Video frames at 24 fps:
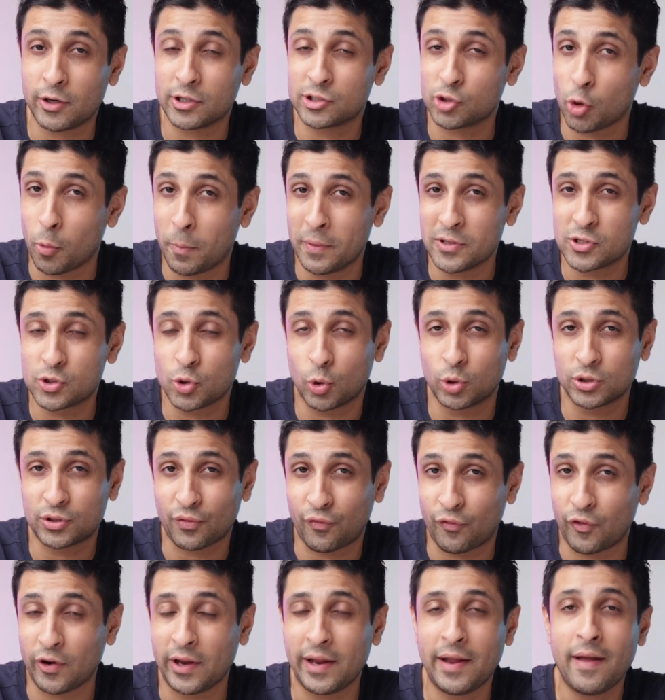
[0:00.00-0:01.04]
It's open source,
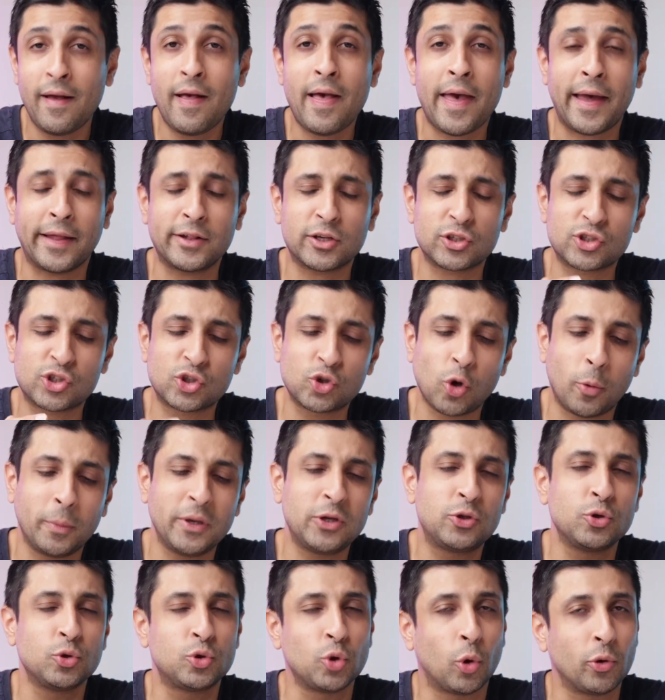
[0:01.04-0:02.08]
free, and there's so many
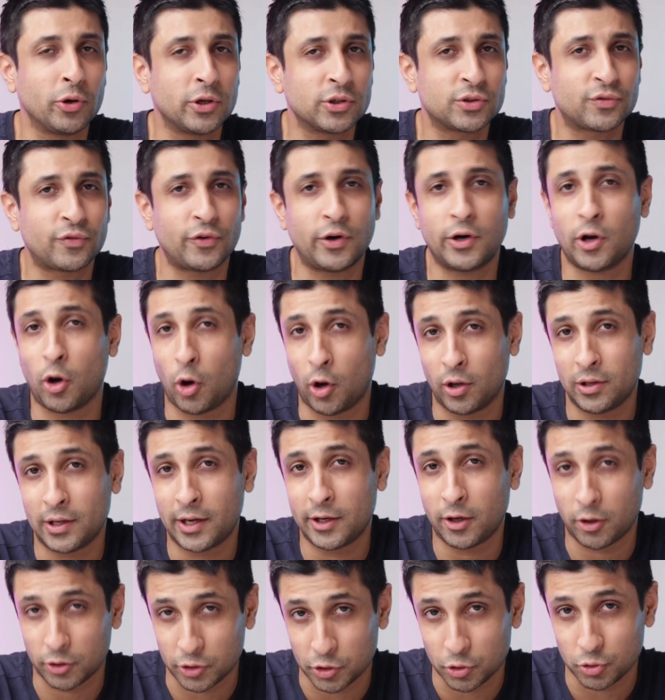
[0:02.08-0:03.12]
tutorials for it
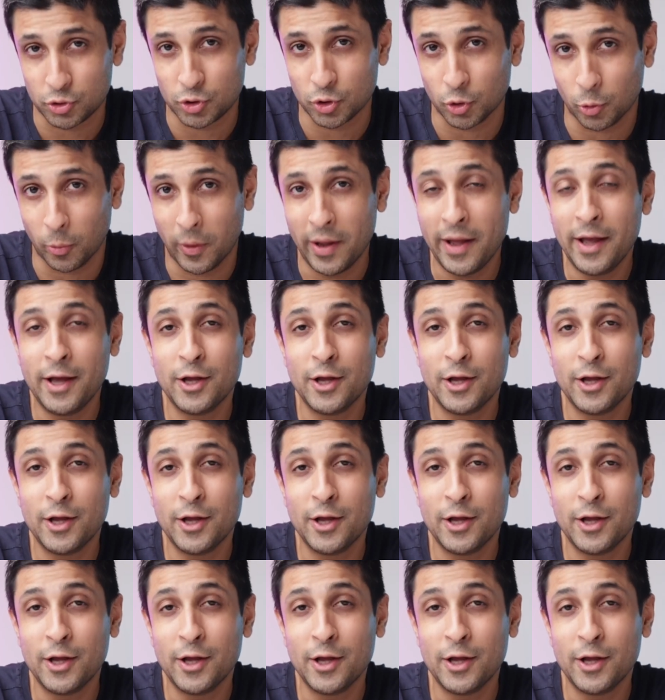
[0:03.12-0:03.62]
online on YouTube.